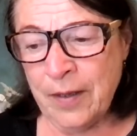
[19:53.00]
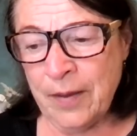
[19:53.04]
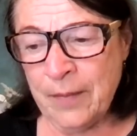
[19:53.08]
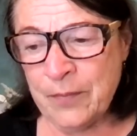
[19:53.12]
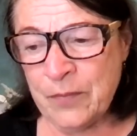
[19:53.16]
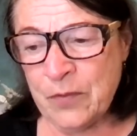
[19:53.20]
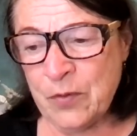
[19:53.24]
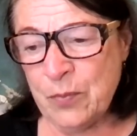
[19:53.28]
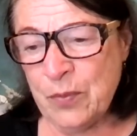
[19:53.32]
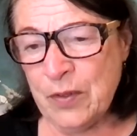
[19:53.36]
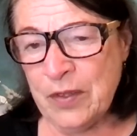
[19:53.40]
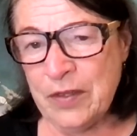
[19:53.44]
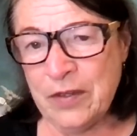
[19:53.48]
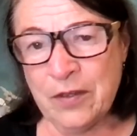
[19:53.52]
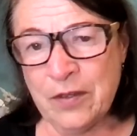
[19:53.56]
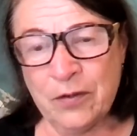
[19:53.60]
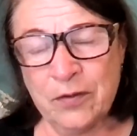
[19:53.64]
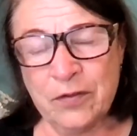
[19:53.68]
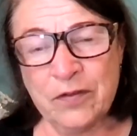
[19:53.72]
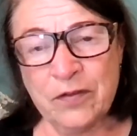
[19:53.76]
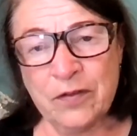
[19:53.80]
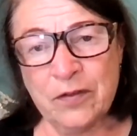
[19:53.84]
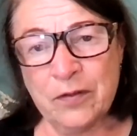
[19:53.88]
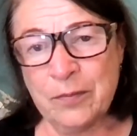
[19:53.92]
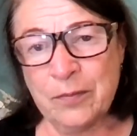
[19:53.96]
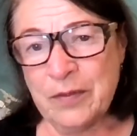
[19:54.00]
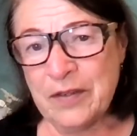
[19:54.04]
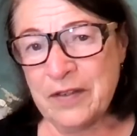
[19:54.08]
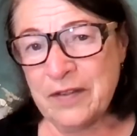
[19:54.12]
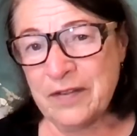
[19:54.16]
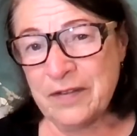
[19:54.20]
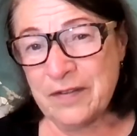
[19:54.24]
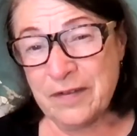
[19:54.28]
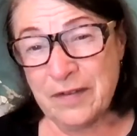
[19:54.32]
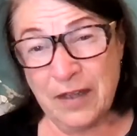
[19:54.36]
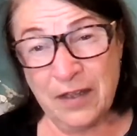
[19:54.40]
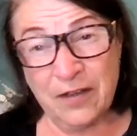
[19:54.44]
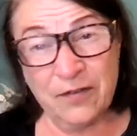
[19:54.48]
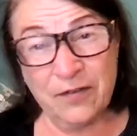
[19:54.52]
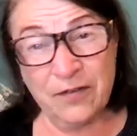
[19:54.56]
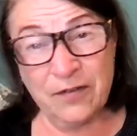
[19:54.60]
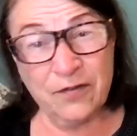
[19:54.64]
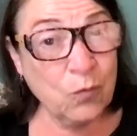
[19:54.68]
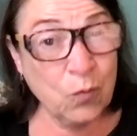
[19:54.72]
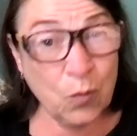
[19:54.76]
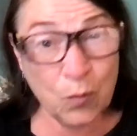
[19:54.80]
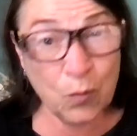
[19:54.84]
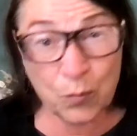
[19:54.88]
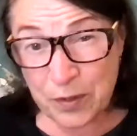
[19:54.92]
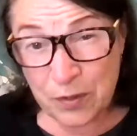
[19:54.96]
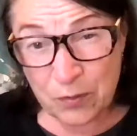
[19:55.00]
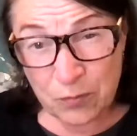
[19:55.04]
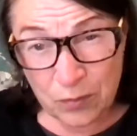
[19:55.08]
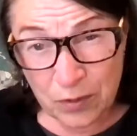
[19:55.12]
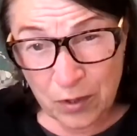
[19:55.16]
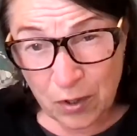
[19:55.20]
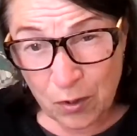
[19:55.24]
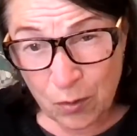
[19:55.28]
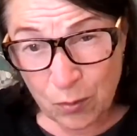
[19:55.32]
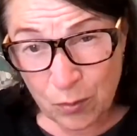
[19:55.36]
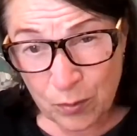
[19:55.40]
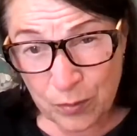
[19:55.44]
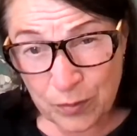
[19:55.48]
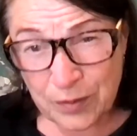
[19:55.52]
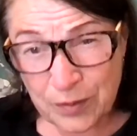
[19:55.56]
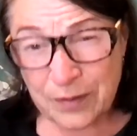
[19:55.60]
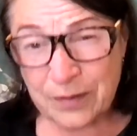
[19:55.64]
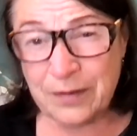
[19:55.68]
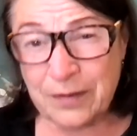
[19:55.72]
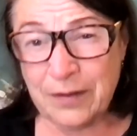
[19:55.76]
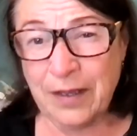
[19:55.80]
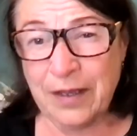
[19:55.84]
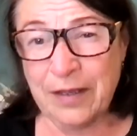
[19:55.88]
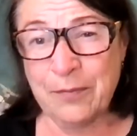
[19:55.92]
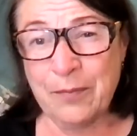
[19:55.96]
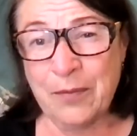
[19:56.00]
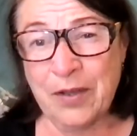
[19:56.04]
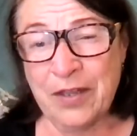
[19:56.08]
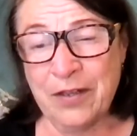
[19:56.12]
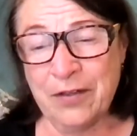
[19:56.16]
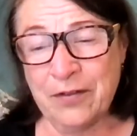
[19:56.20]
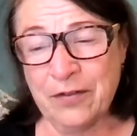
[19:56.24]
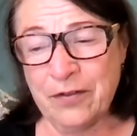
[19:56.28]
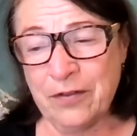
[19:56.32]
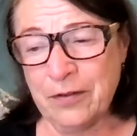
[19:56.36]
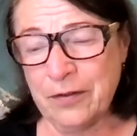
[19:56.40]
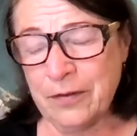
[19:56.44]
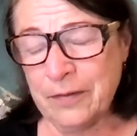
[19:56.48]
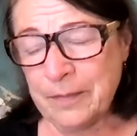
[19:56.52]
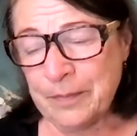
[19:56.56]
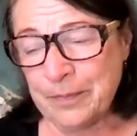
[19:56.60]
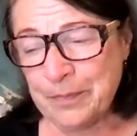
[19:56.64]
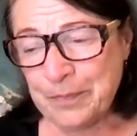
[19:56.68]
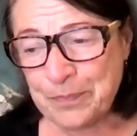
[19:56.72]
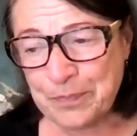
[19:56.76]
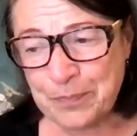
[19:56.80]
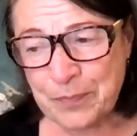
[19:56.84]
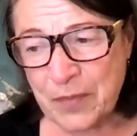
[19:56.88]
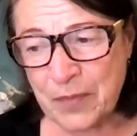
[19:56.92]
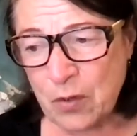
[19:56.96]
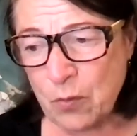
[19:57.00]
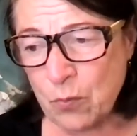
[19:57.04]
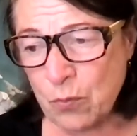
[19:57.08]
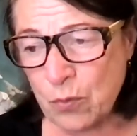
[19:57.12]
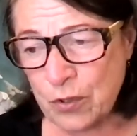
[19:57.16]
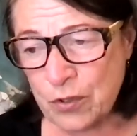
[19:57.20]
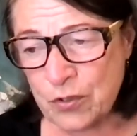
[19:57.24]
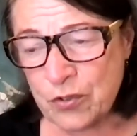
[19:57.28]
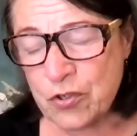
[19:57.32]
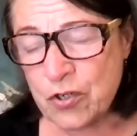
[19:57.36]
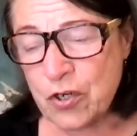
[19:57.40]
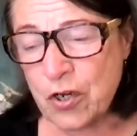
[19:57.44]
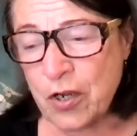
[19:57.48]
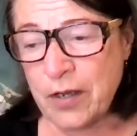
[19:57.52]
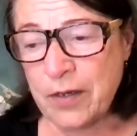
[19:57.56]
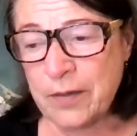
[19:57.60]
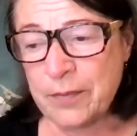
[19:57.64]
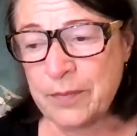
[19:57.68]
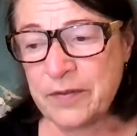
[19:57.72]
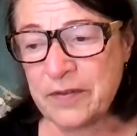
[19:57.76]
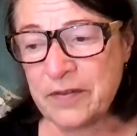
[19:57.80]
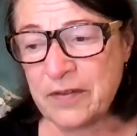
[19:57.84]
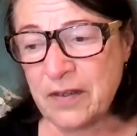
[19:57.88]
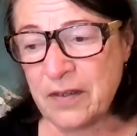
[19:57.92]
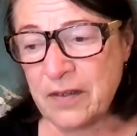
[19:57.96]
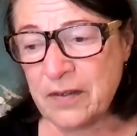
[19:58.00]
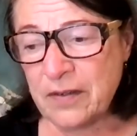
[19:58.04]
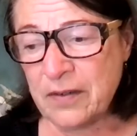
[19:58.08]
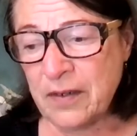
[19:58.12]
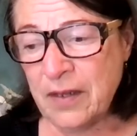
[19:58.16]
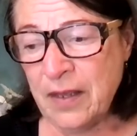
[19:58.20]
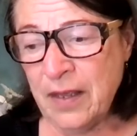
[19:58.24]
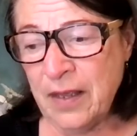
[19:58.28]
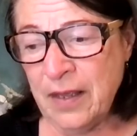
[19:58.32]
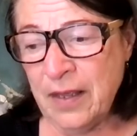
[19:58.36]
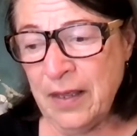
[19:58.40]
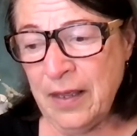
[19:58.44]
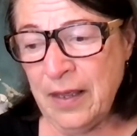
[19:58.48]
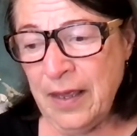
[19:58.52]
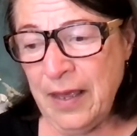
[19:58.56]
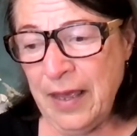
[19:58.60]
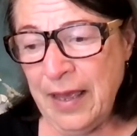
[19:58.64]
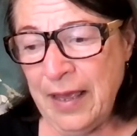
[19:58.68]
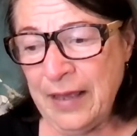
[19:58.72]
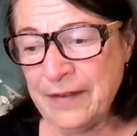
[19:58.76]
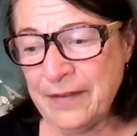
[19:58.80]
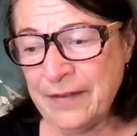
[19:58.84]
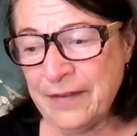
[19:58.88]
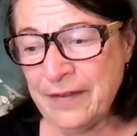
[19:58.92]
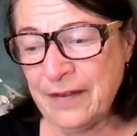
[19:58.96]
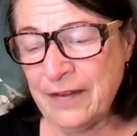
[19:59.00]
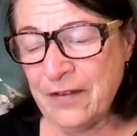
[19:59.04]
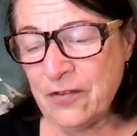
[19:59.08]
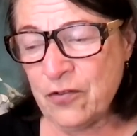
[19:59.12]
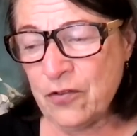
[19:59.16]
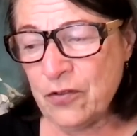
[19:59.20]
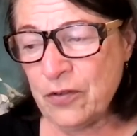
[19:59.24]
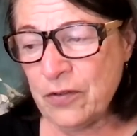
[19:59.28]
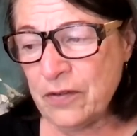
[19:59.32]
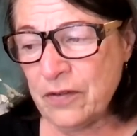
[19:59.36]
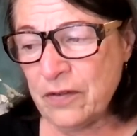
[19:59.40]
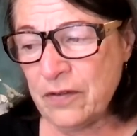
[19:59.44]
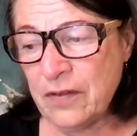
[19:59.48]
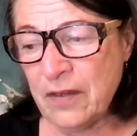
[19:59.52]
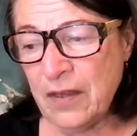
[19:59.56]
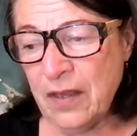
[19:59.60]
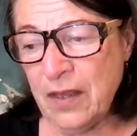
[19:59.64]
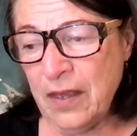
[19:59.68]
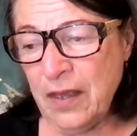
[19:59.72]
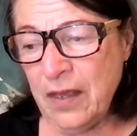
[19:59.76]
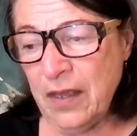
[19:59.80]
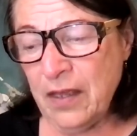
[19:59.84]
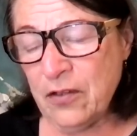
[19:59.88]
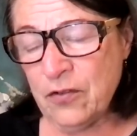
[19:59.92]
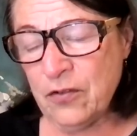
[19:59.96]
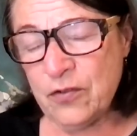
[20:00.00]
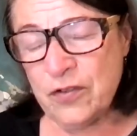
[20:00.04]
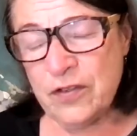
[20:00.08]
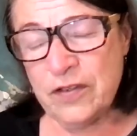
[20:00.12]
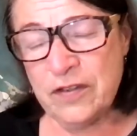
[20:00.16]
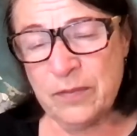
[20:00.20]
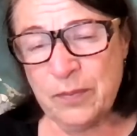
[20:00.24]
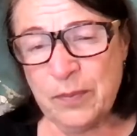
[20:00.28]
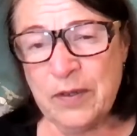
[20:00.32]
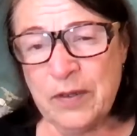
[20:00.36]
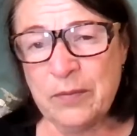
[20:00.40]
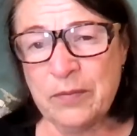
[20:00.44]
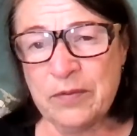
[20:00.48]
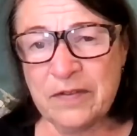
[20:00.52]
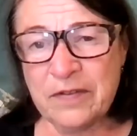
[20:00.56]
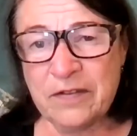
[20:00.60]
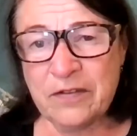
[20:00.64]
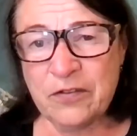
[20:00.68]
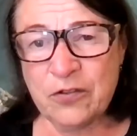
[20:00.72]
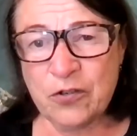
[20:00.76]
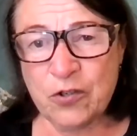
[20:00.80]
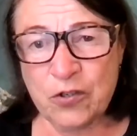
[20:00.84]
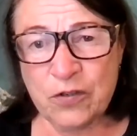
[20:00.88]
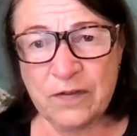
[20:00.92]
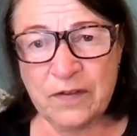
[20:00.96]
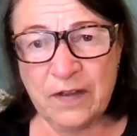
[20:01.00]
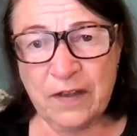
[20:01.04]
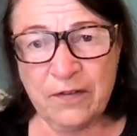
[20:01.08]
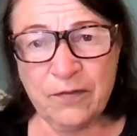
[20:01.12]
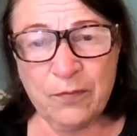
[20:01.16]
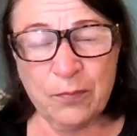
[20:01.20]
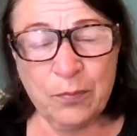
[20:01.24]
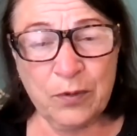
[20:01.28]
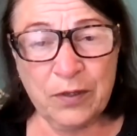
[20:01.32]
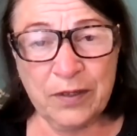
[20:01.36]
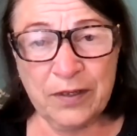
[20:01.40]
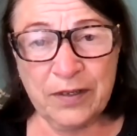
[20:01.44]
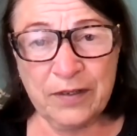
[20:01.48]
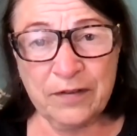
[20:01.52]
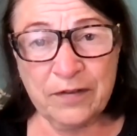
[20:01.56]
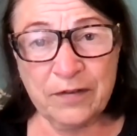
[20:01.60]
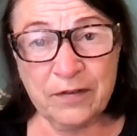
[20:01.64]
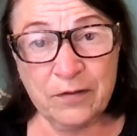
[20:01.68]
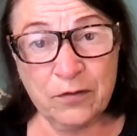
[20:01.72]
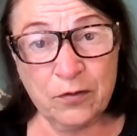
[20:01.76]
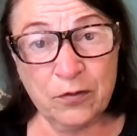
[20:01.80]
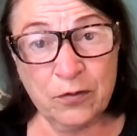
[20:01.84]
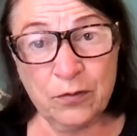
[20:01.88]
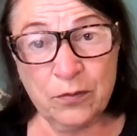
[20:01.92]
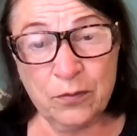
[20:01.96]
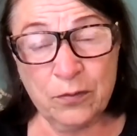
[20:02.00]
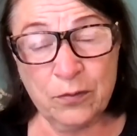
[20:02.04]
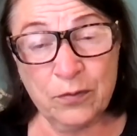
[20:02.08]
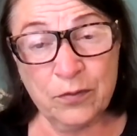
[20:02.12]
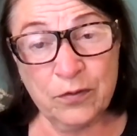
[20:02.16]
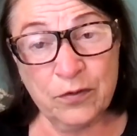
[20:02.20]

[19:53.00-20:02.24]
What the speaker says: to be there. It's going to be safe. It won't be recorded like my other workshops and sessions. it'll just be a safe place to